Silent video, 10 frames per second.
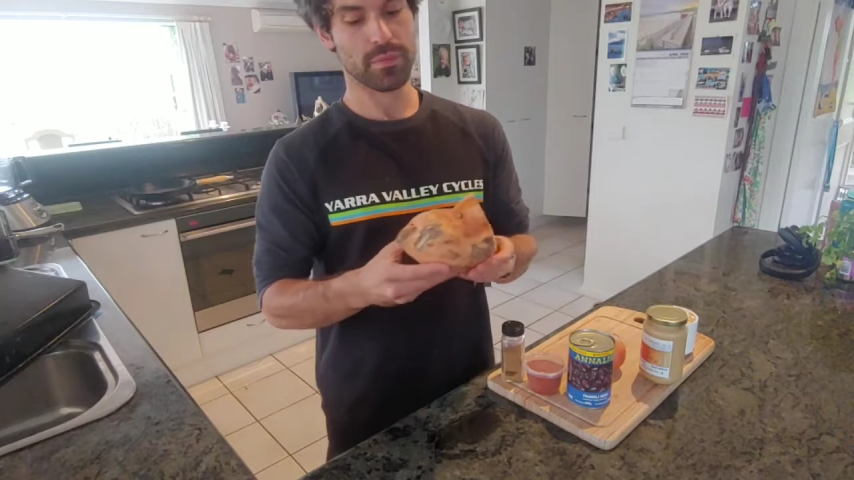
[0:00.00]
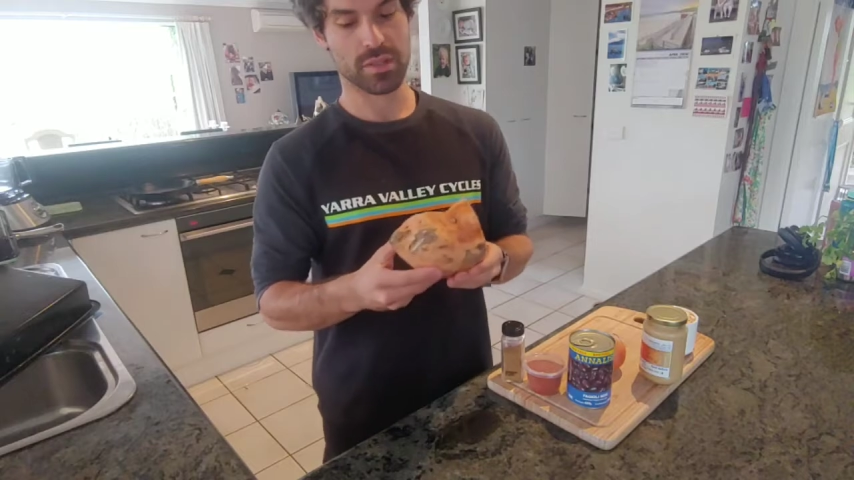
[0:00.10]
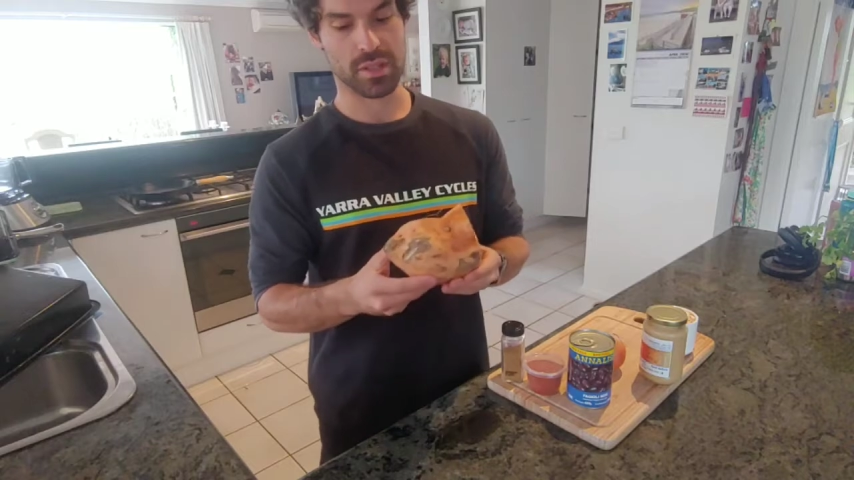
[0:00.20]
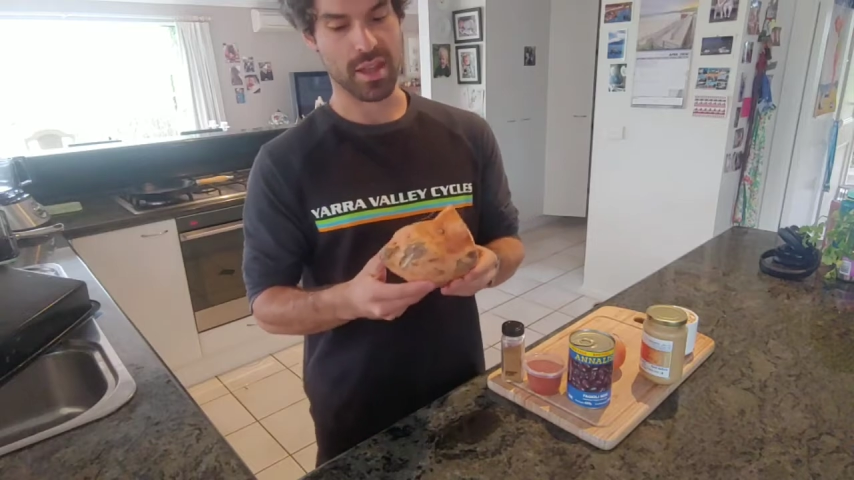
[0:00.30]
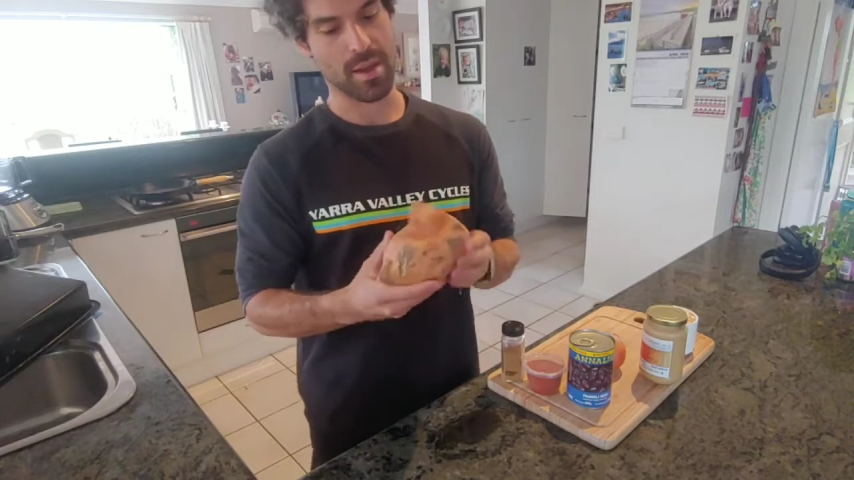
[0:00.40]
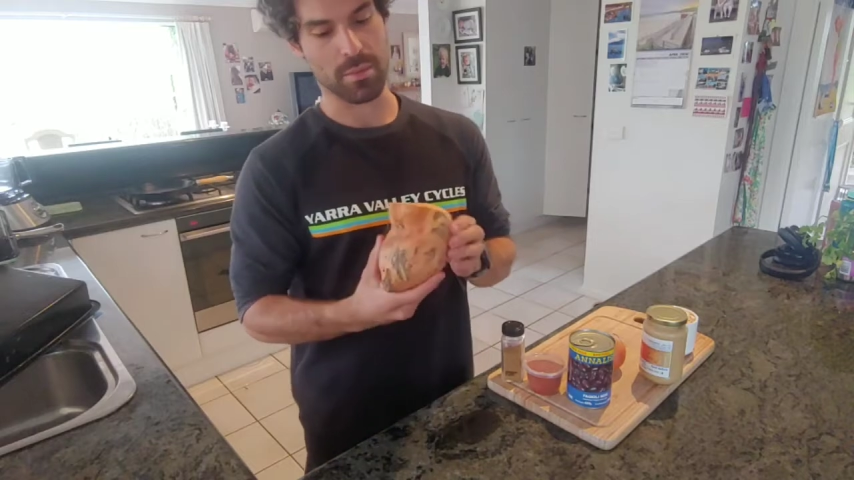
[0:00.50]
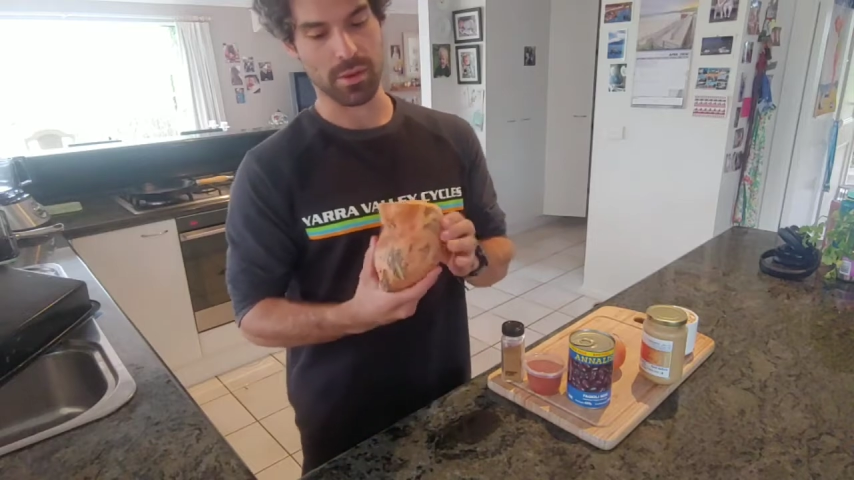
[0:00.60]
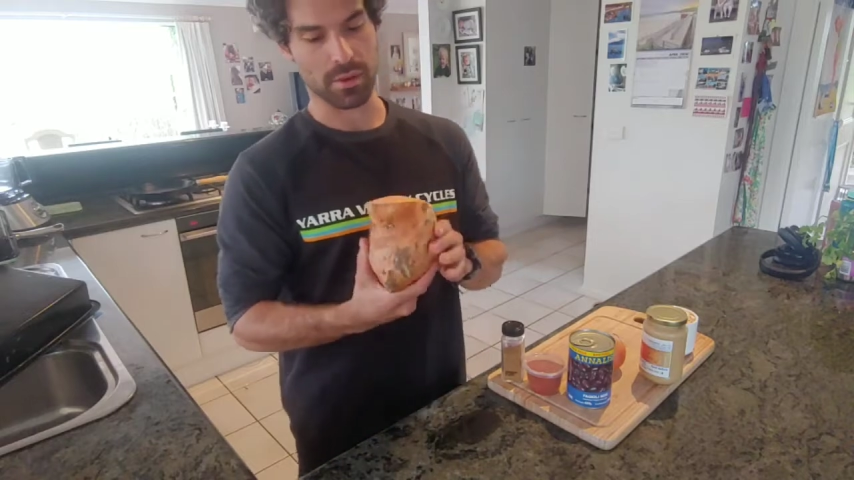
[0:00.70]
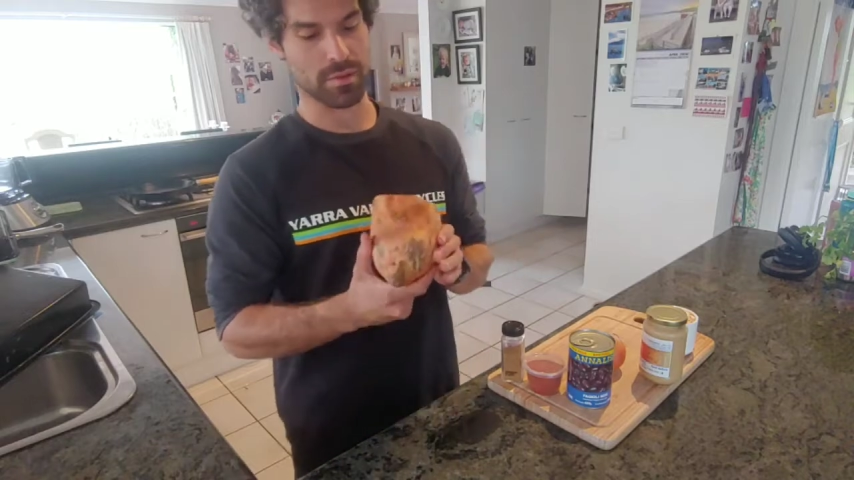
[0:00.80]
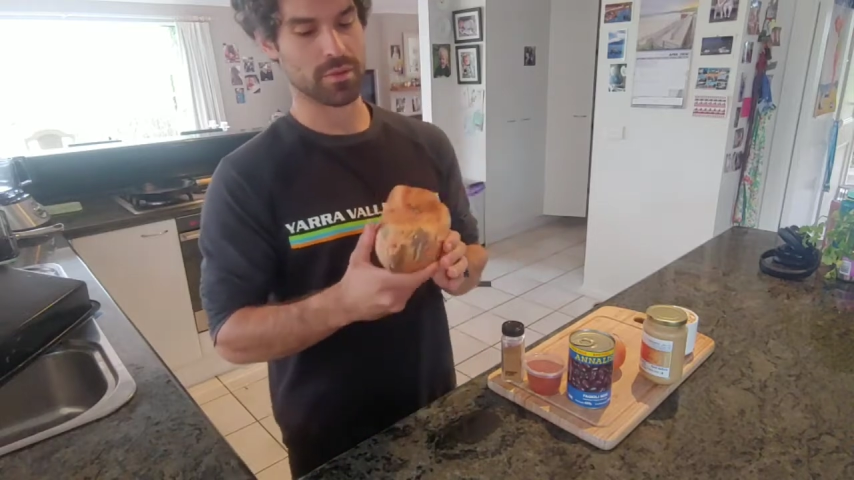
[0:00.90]
slab
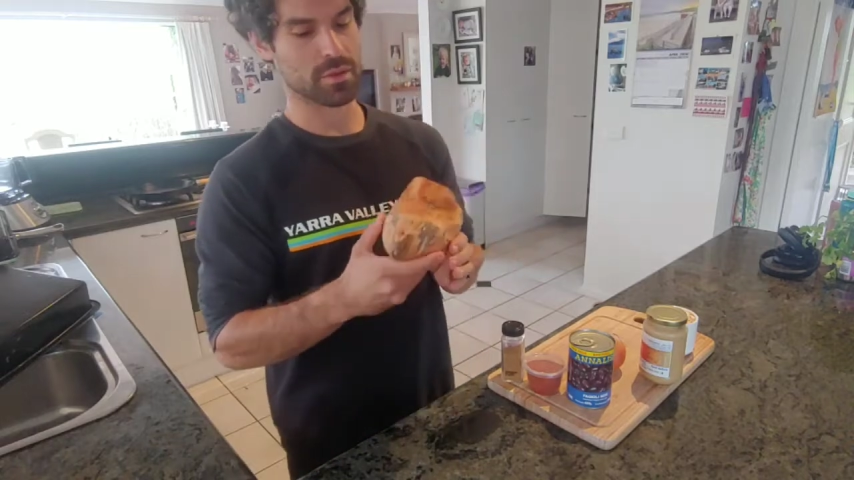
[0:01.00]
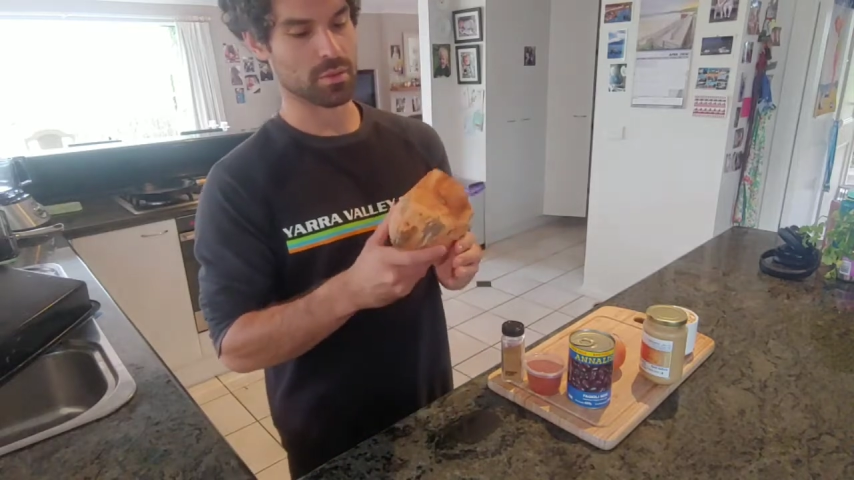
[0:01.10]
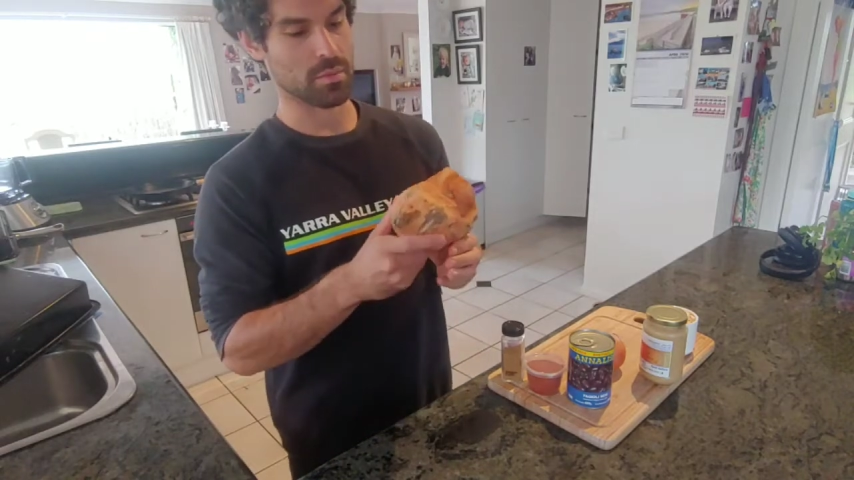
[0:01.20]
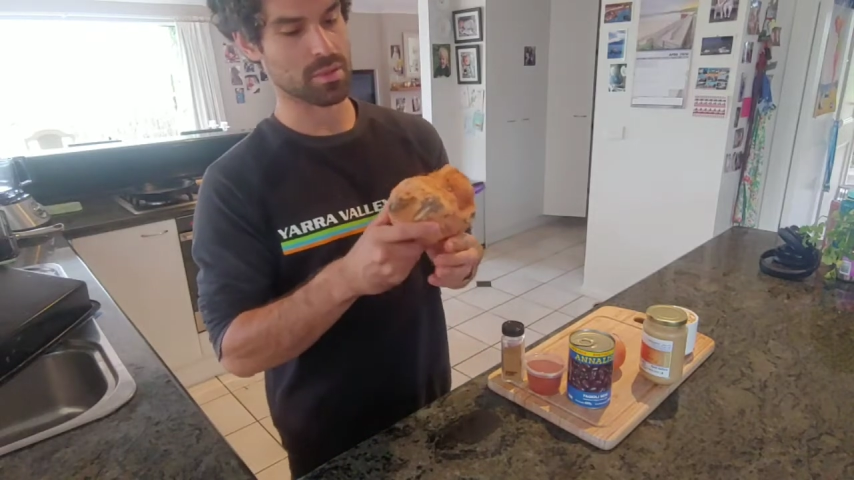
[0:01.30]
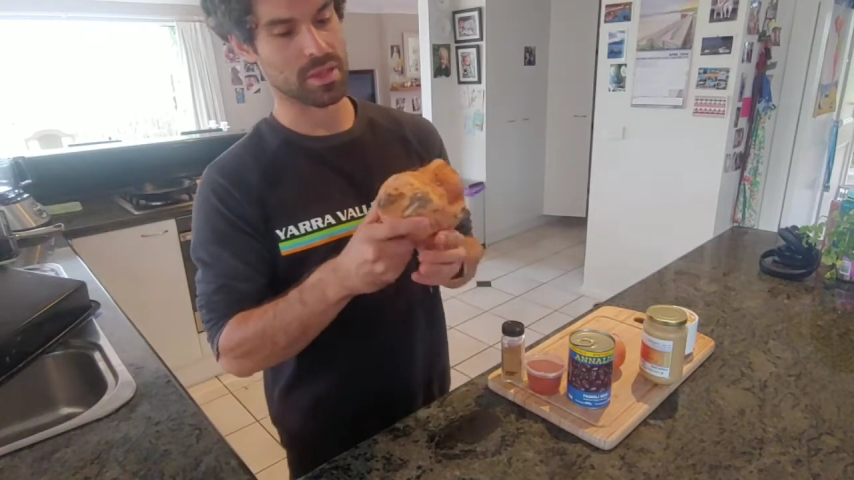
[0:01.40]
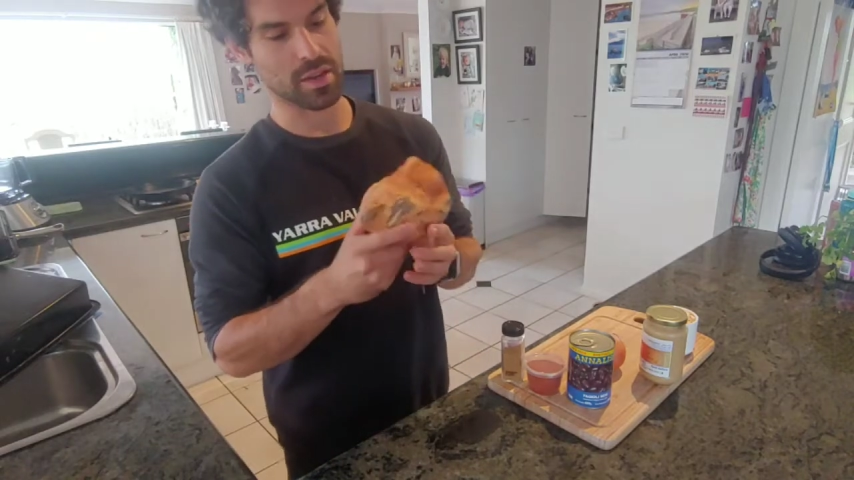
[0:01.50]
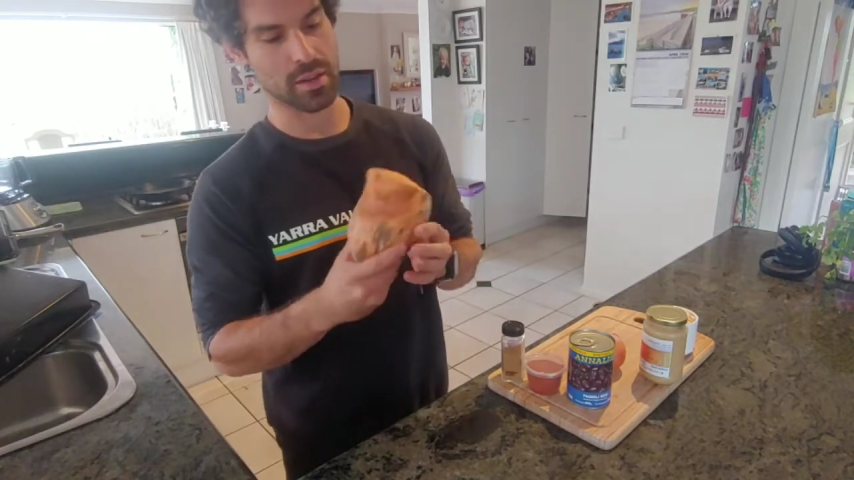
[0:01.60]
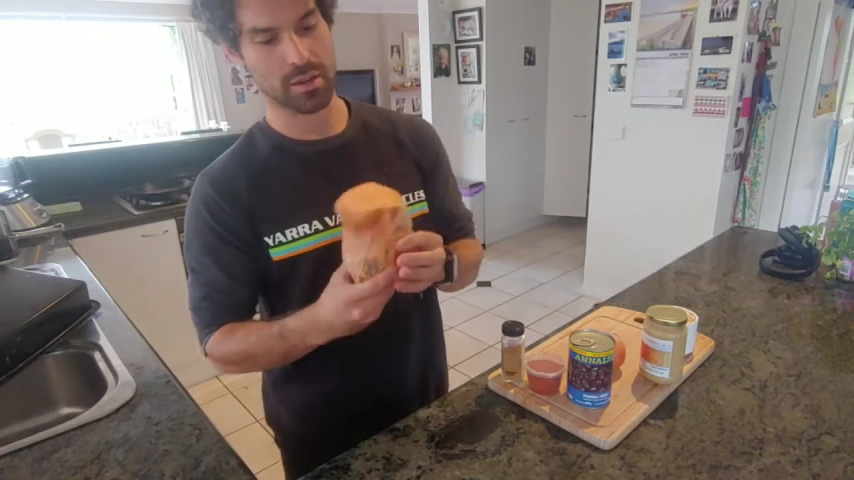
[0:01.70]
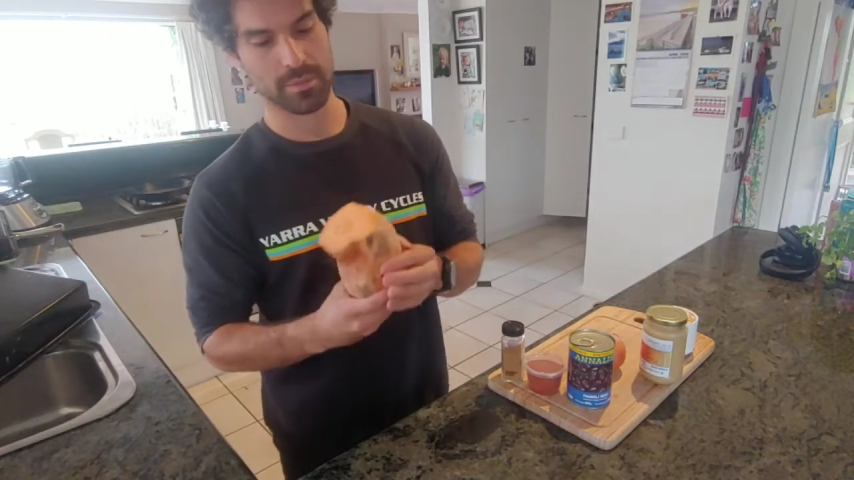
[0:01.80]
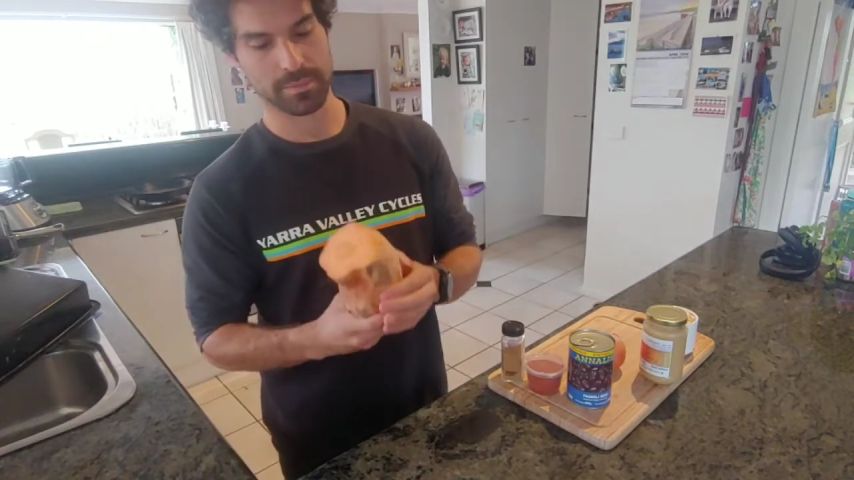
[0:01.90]
of sweet
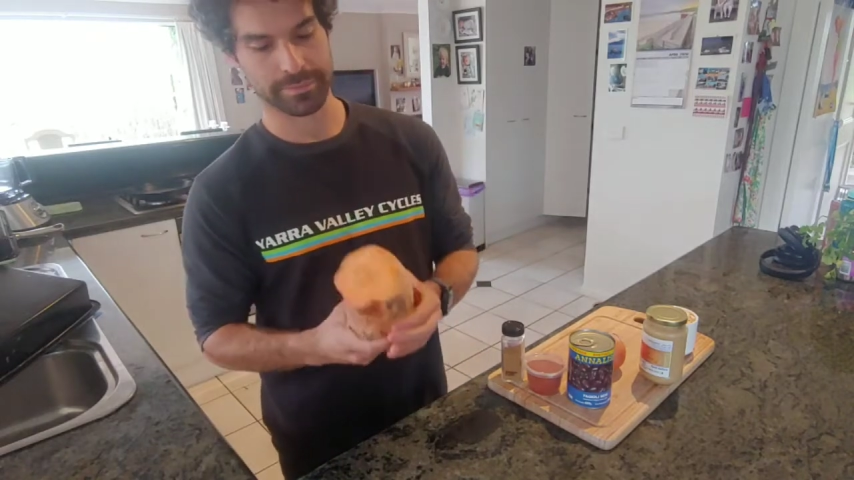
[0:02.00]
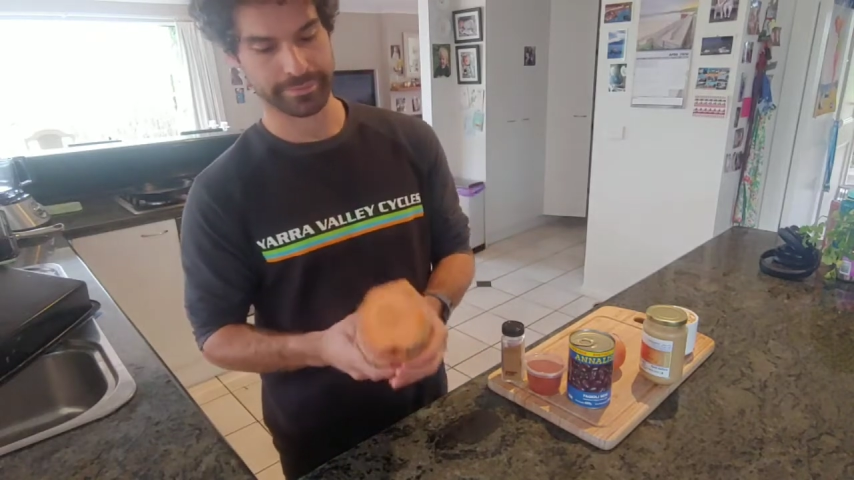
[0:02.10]
potato,